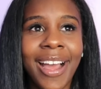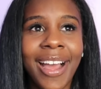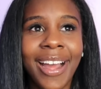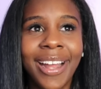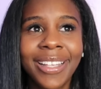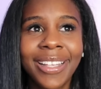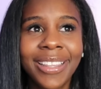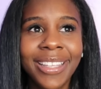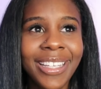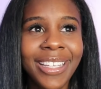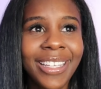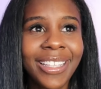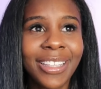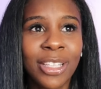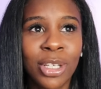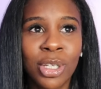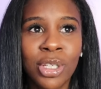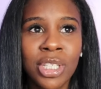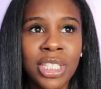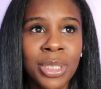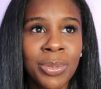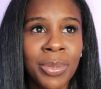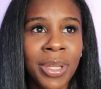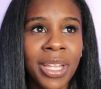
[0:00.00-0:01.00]
I think
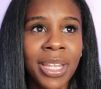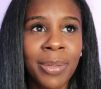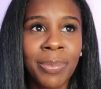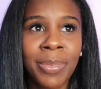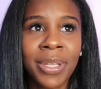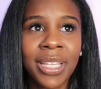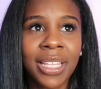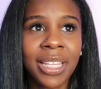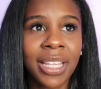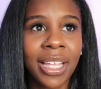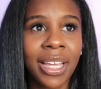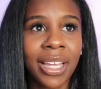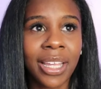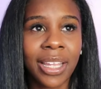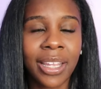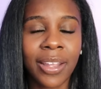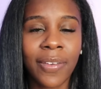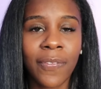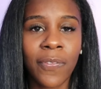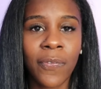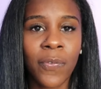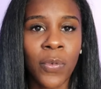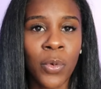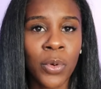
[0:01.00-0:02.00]
those may be
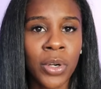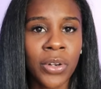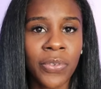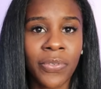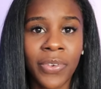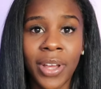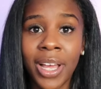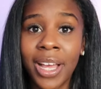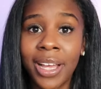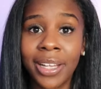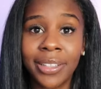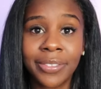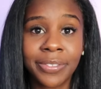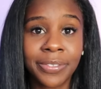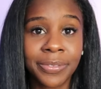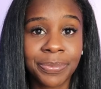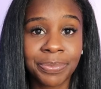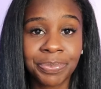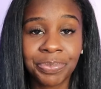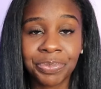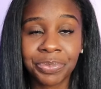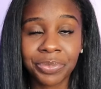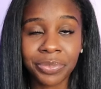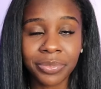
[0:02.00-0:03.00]
like four to five.
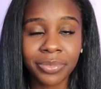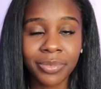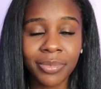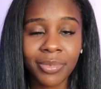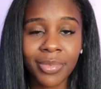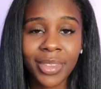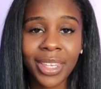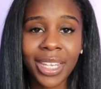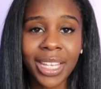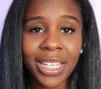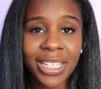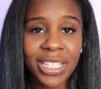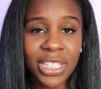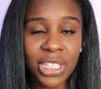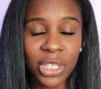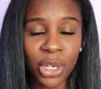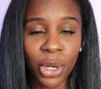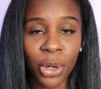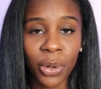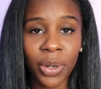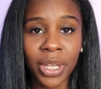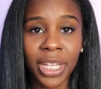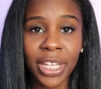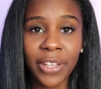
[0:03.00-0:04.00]

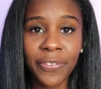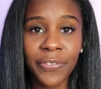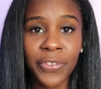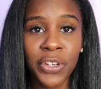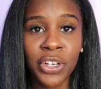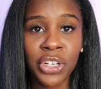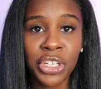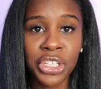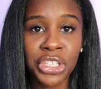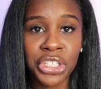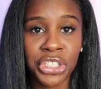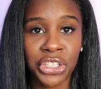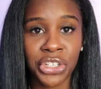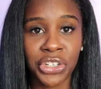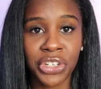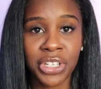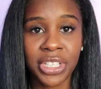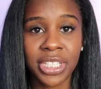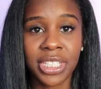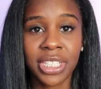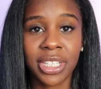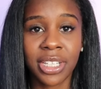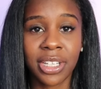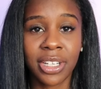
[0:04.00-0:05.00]
So if your
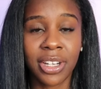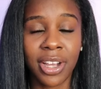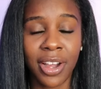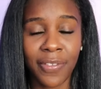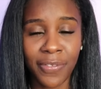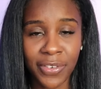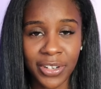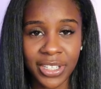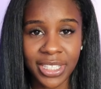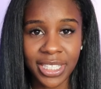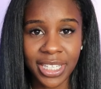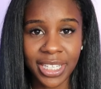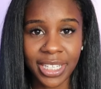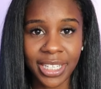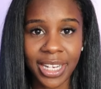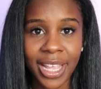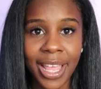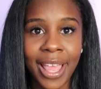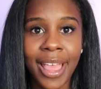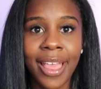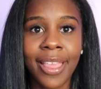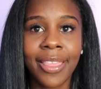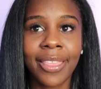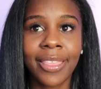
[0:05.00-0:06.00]
insurance covers it,
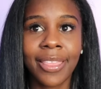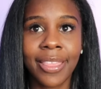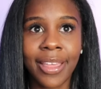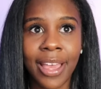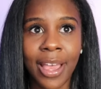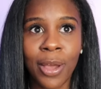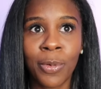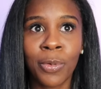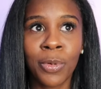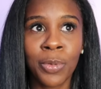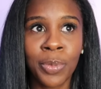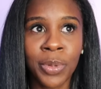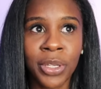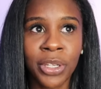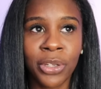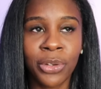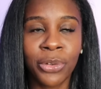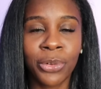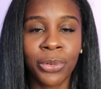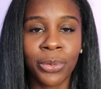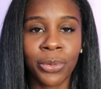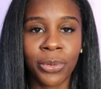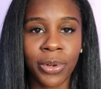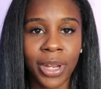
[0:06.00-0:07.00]
that will be
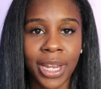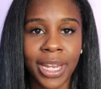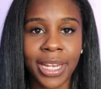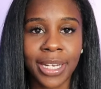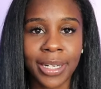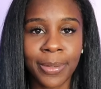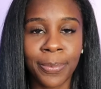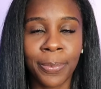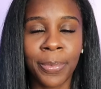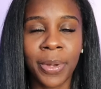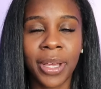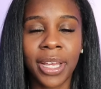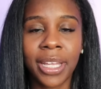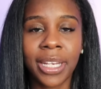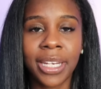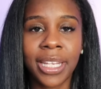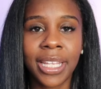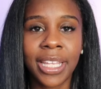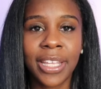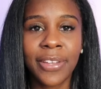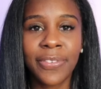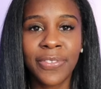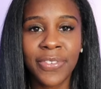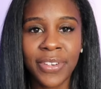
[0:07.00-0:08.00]
great.
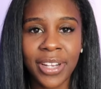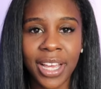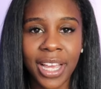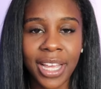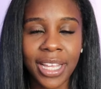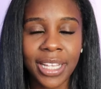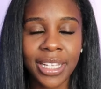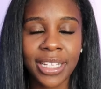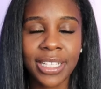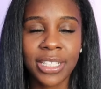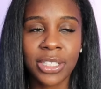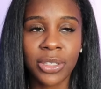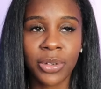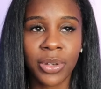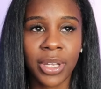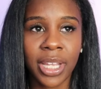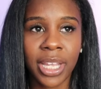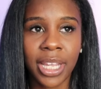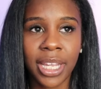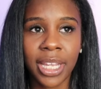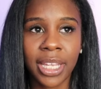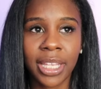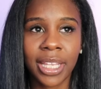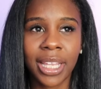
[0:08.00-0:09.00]
But if not, it's
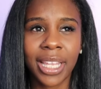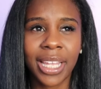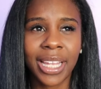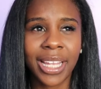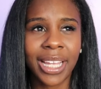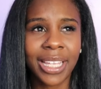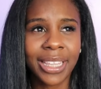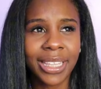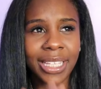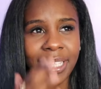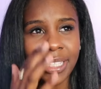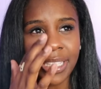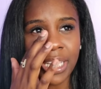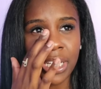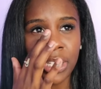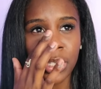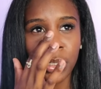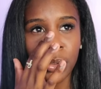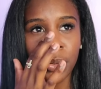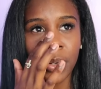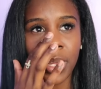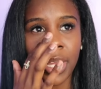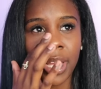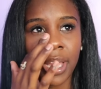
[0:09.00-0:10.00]
okay. Like I think they
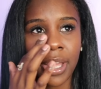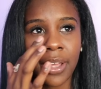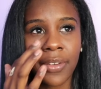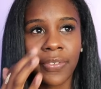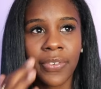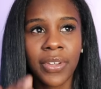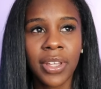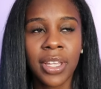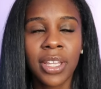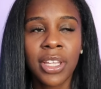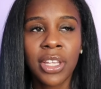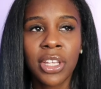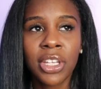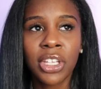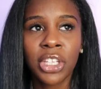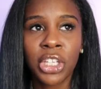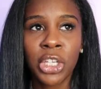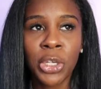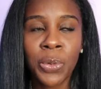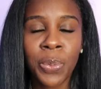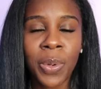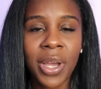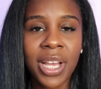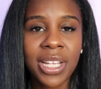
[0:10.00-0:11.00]
do have
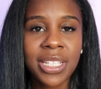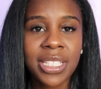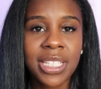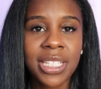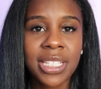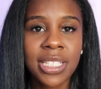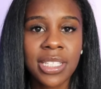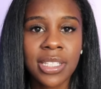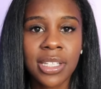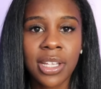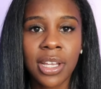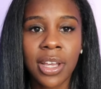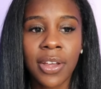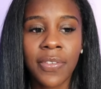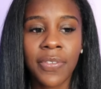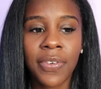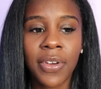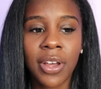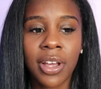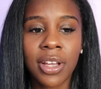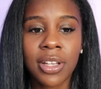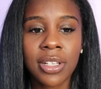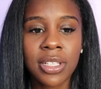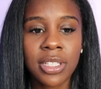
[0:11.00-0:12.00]
coupons and
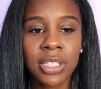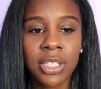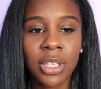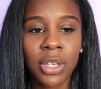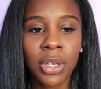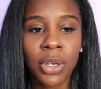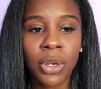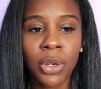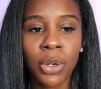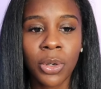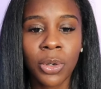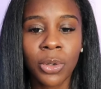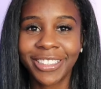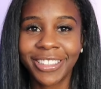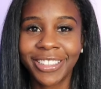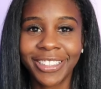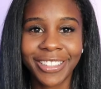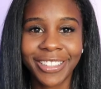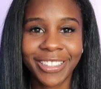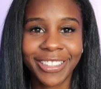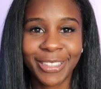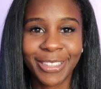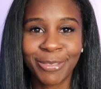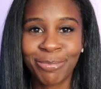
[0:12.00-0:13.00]
stuff. Also,
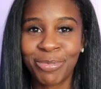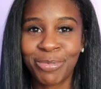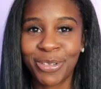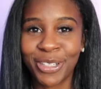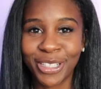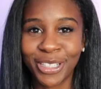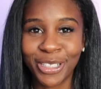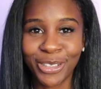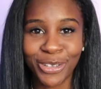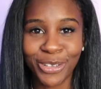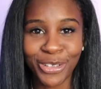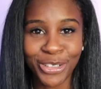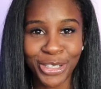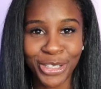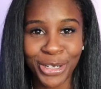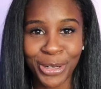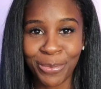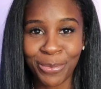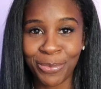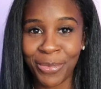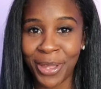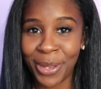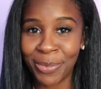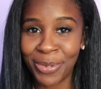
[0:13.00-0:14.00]
just put it on
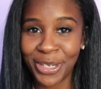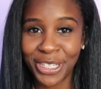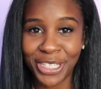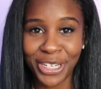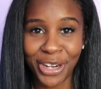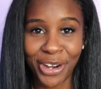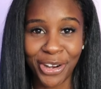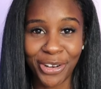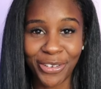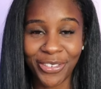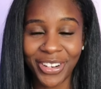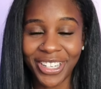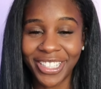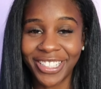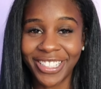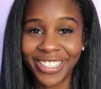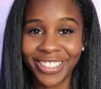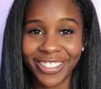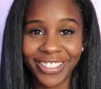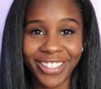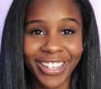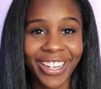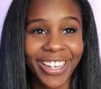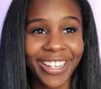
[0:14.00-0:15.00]
your baby shower
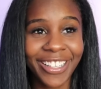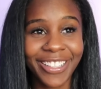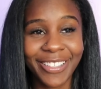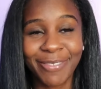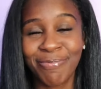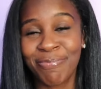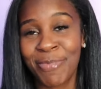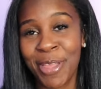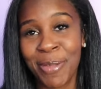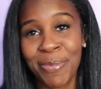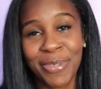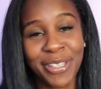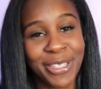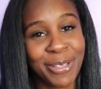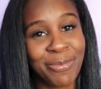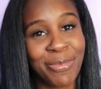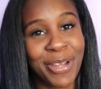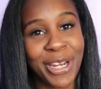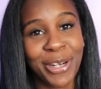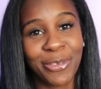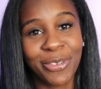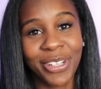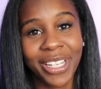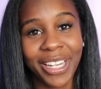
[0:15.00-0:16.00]
registry. Maybe
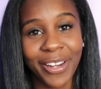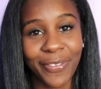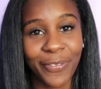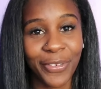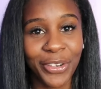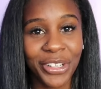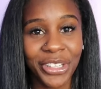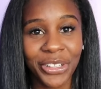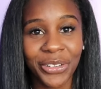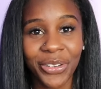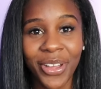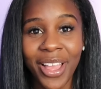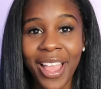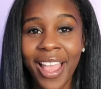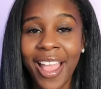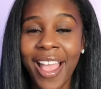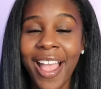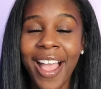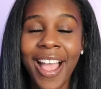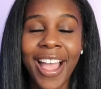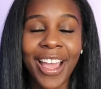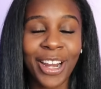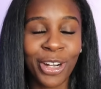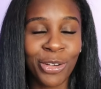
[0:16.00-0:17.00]
somebody will get it for you.
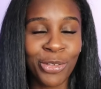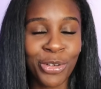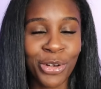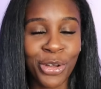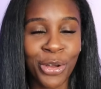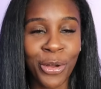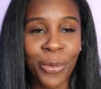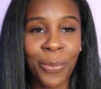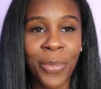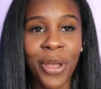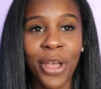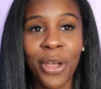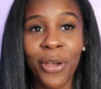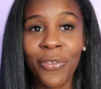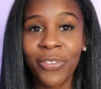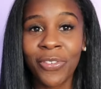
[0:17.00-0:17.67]
I don't know, but